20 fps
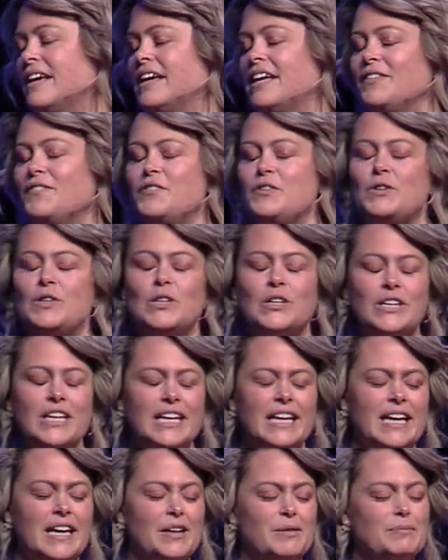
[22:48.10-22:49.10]
And if you look
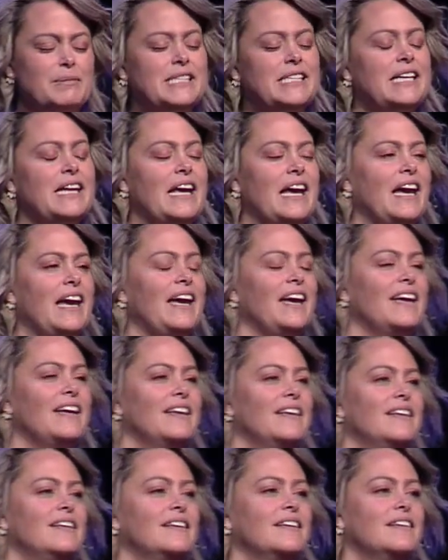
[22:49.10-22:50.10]
at him today,
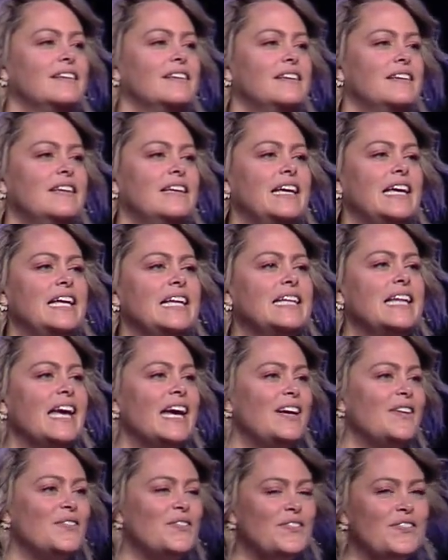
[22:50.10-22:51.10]
in
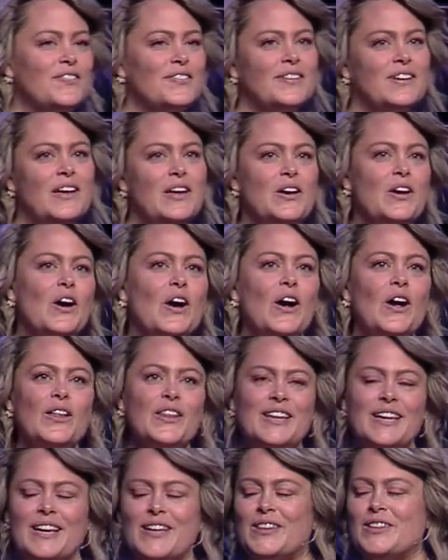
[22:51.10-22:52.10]
light of all
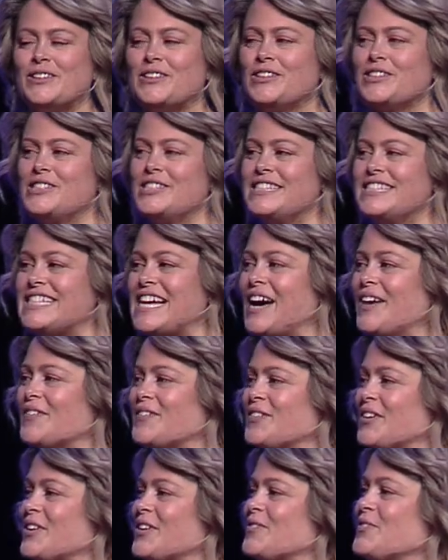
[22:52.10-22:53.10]
the other
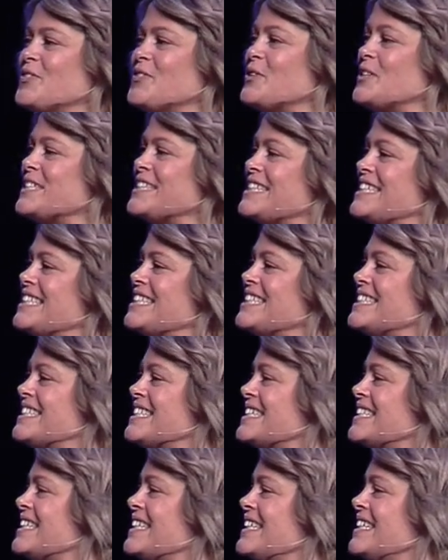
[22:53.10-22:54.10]
stuff, all the
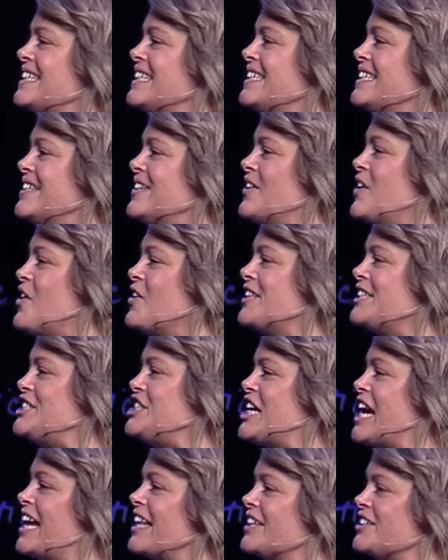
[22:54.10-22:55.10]
voices, all the
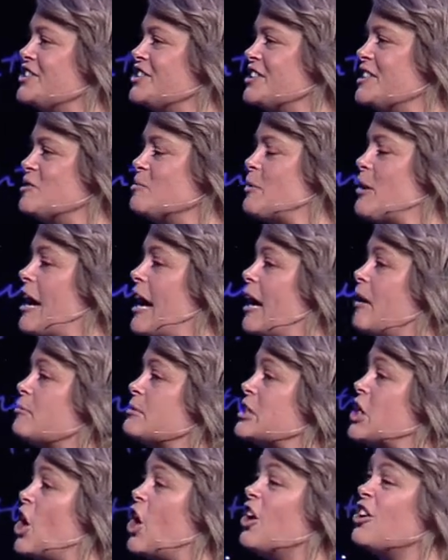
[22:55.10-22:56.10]
challenges
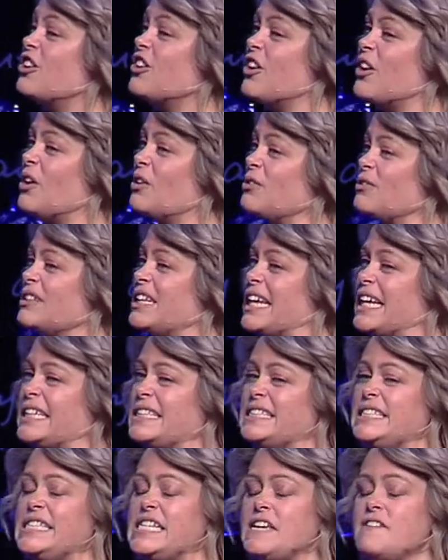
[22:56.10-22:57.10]
perhaps, all your own
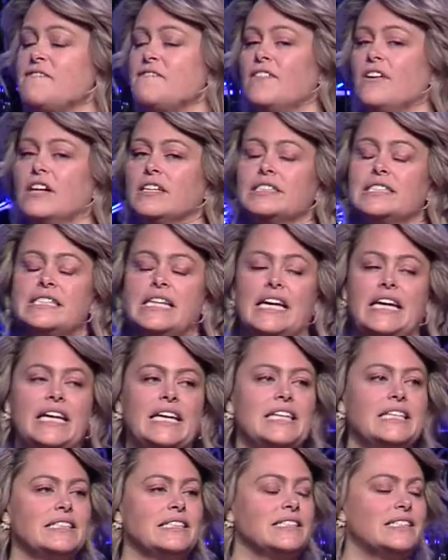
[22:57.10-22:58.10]
like default
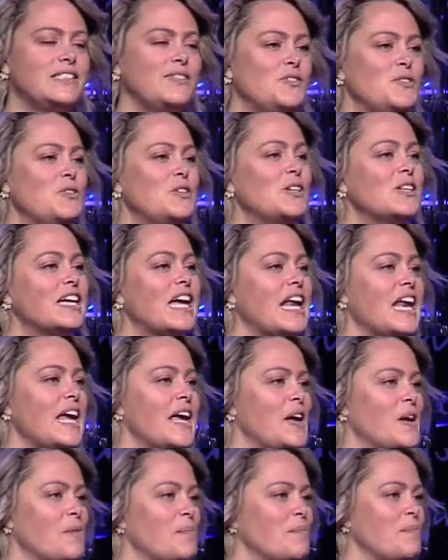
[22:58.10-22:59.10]
settings, if you look at
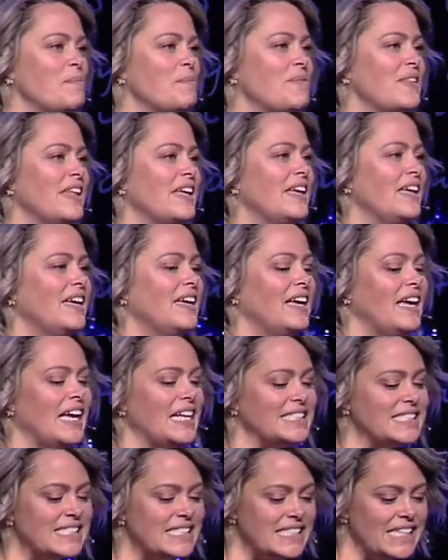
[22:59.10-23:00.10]
him
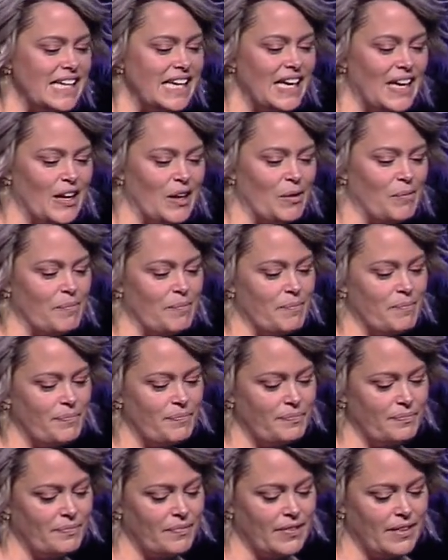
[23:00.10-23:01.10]
and see him,
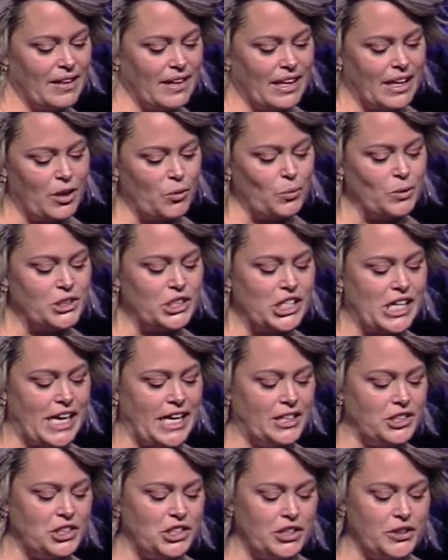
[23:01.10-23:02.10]
it will
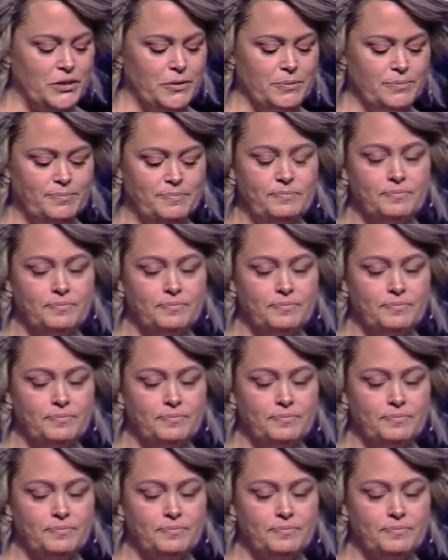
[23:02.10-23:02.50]
change you.